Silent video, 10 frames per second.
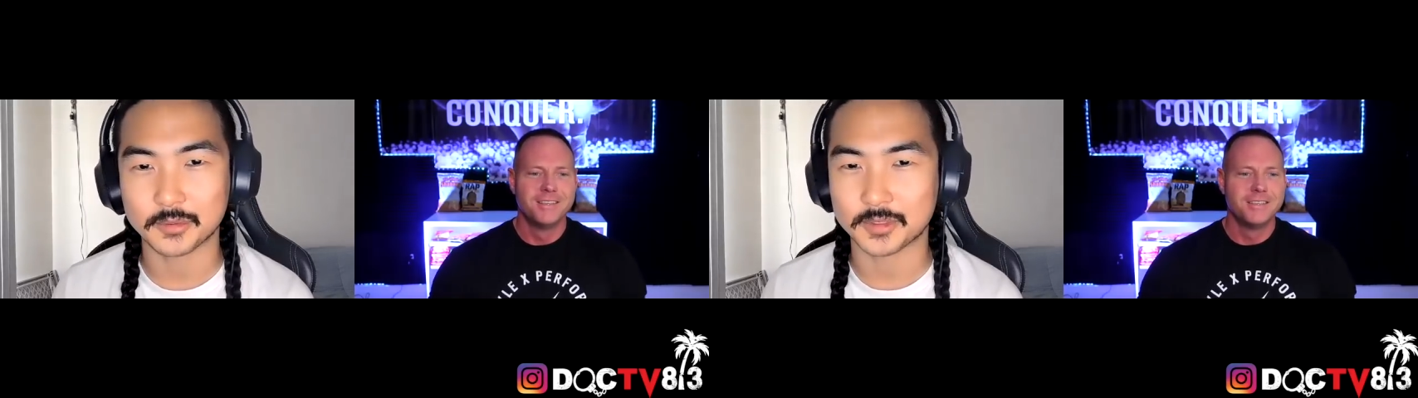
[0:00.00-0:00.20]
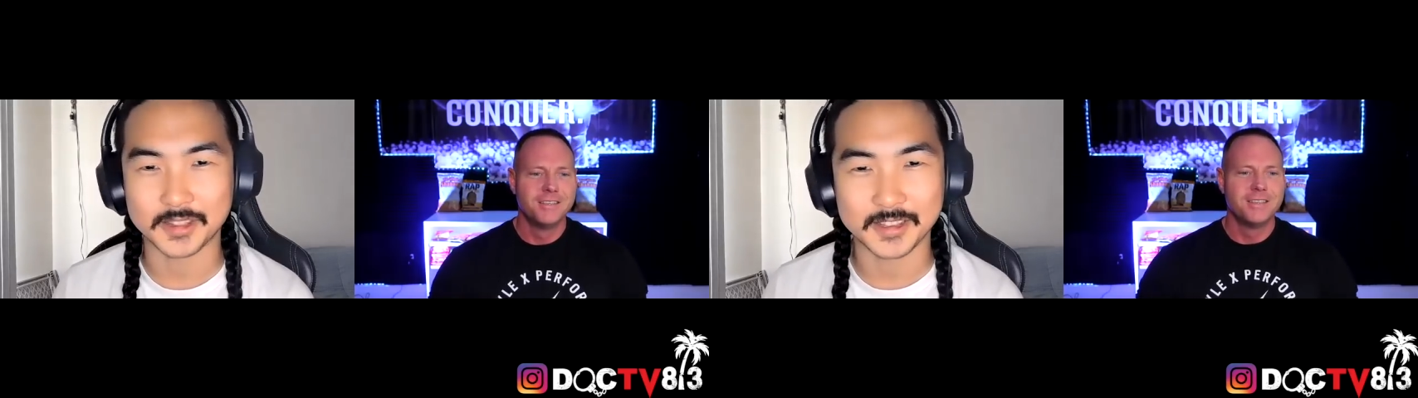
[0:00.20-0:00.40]

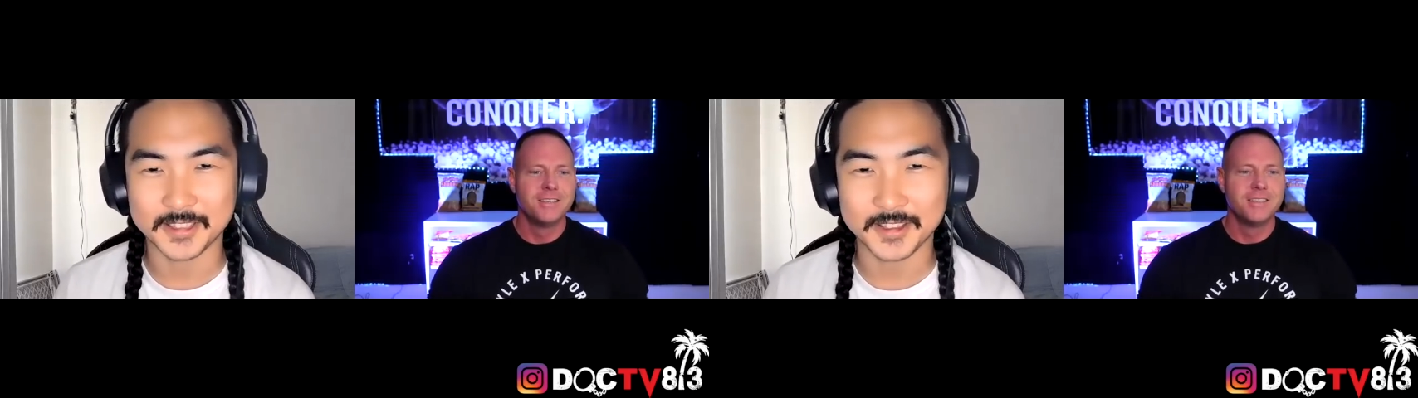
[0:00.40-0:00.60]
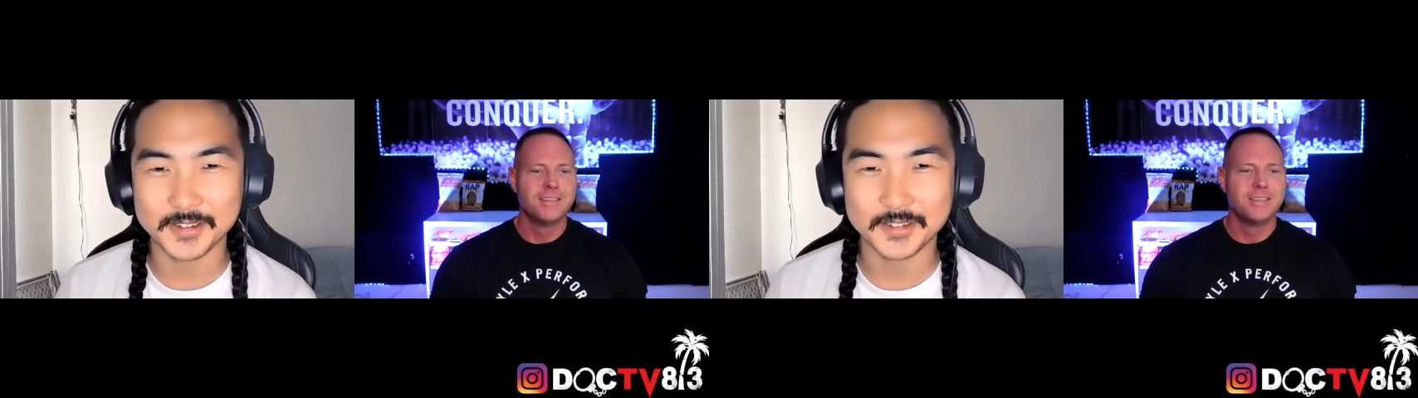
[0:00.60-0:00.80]
Speaker 1: with
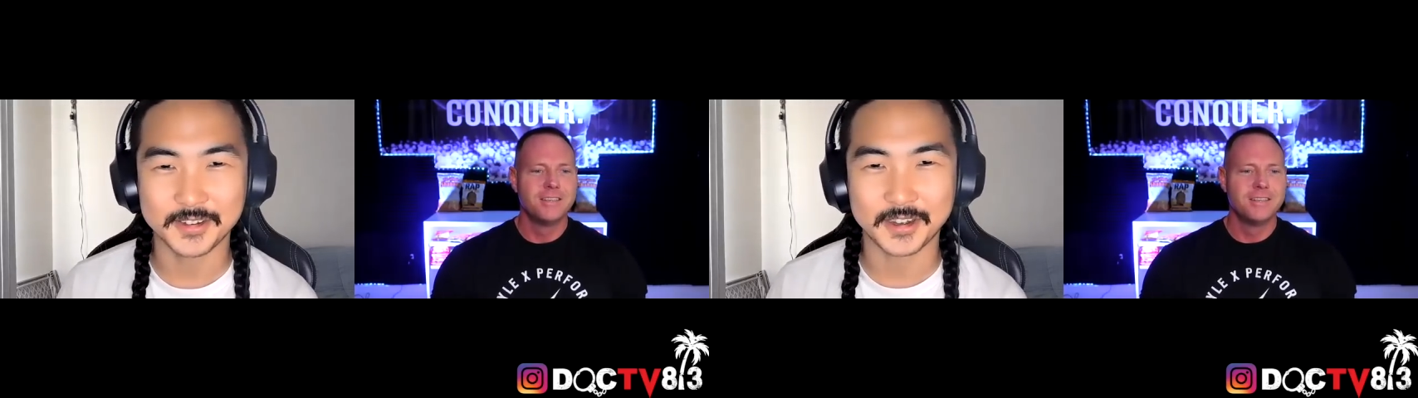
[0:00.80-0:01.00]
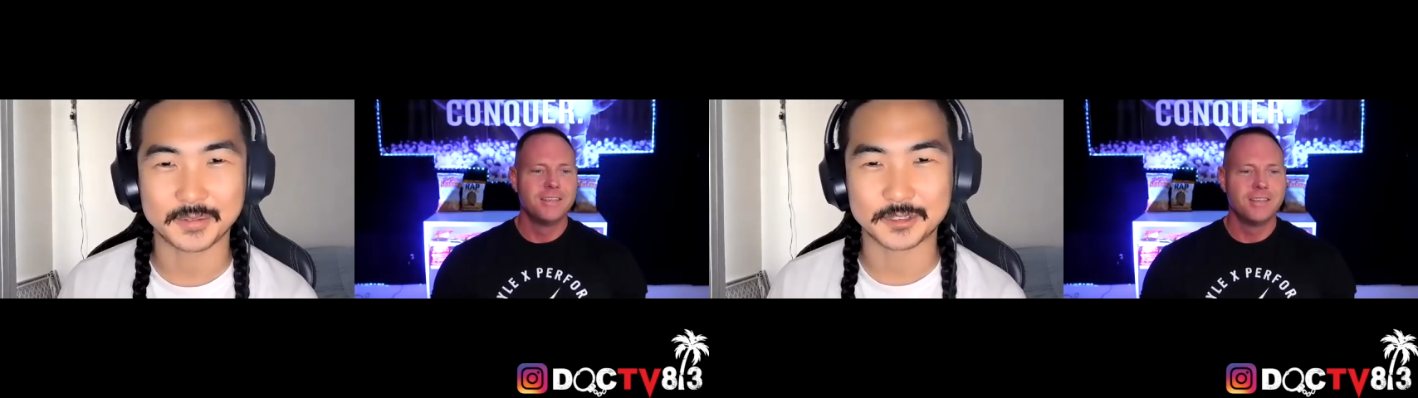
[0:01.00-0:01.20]
anything.
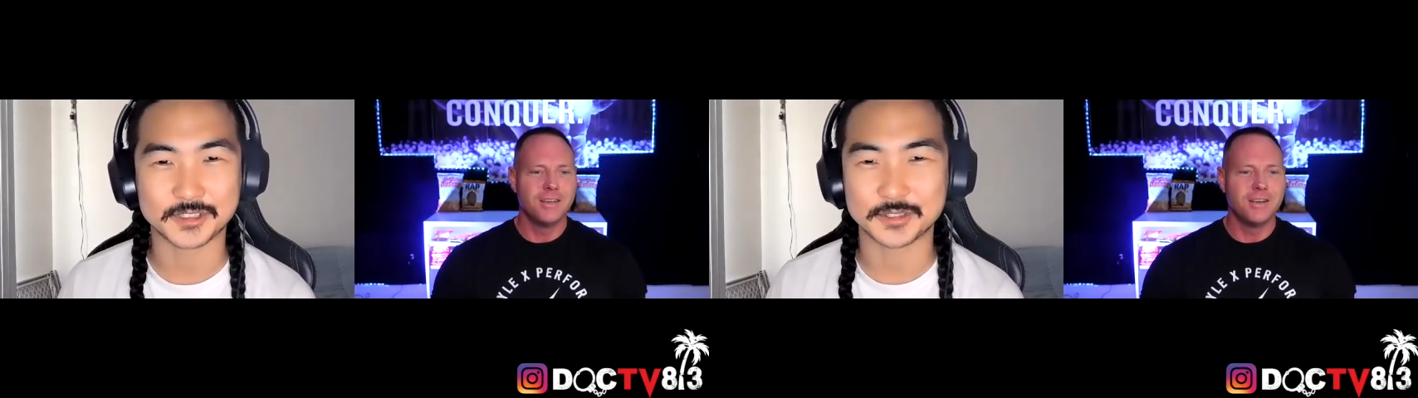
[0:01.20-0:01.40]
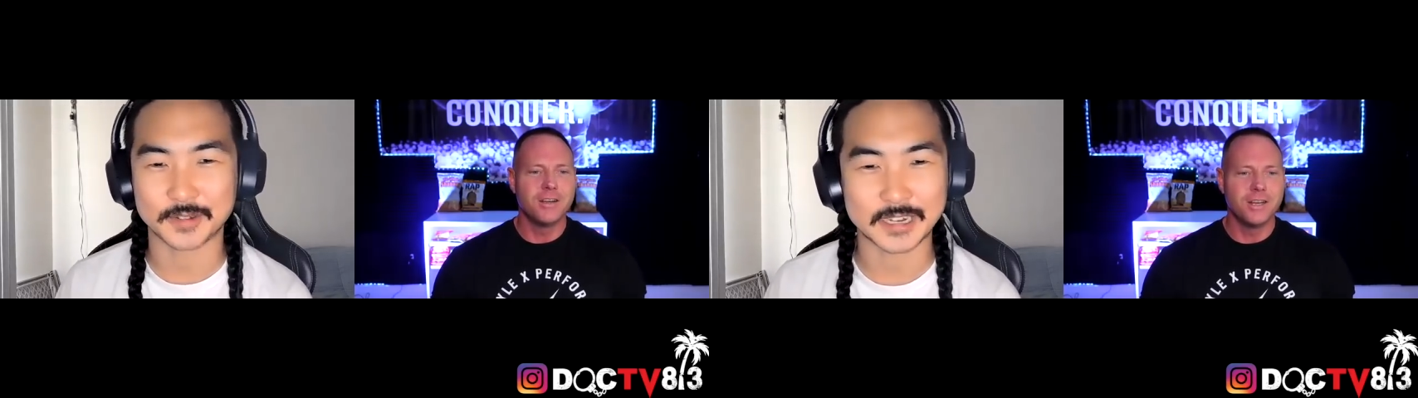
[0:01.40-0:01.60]
I'm
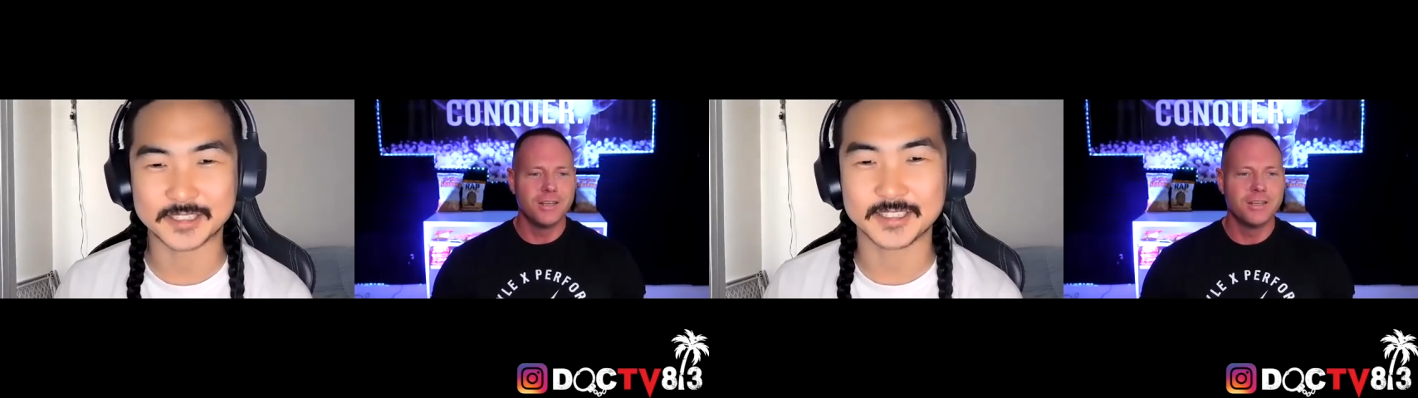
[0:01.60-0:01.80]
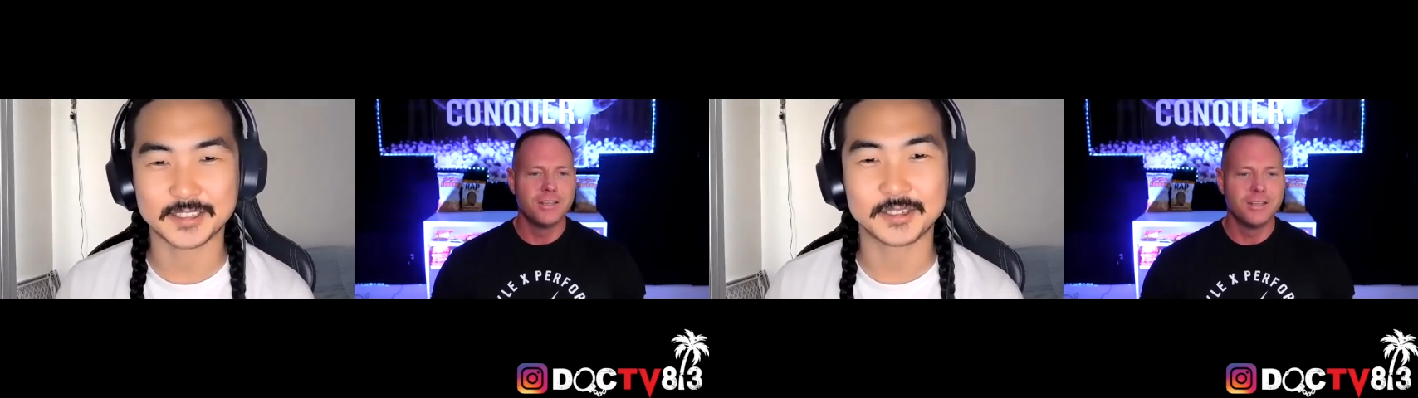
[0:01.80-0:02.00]
just a okay.
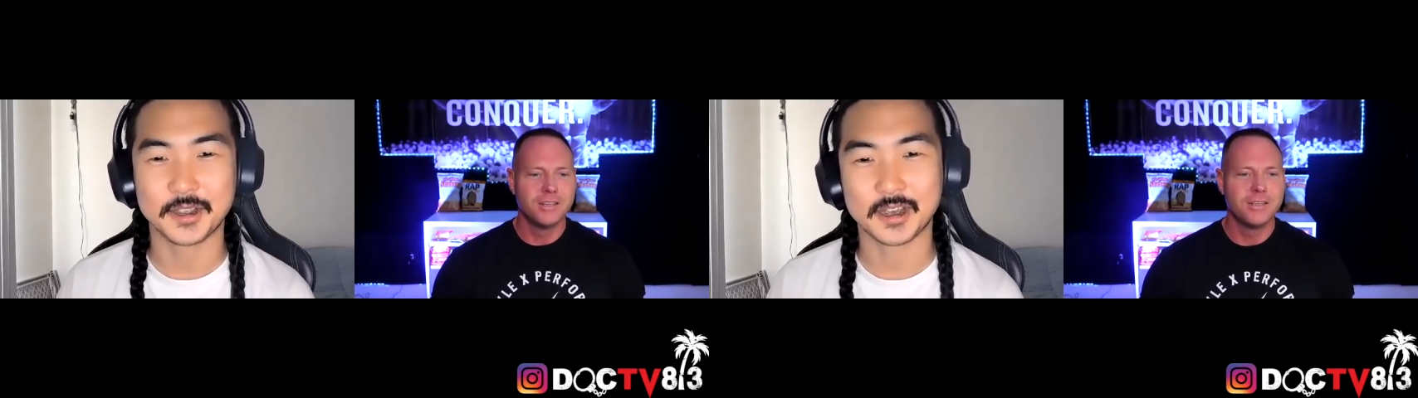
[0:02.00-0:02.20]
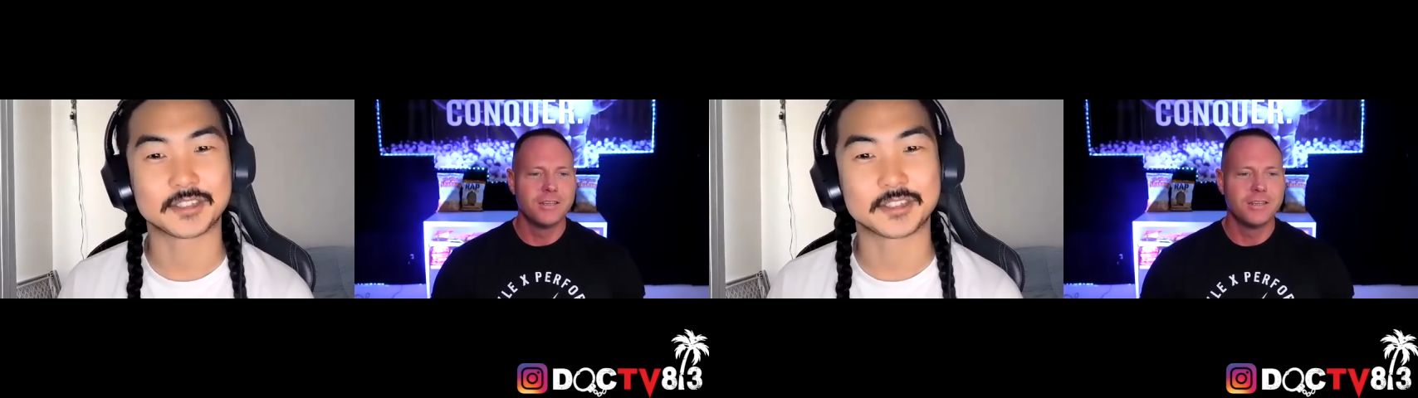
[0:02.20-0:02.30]
resident. I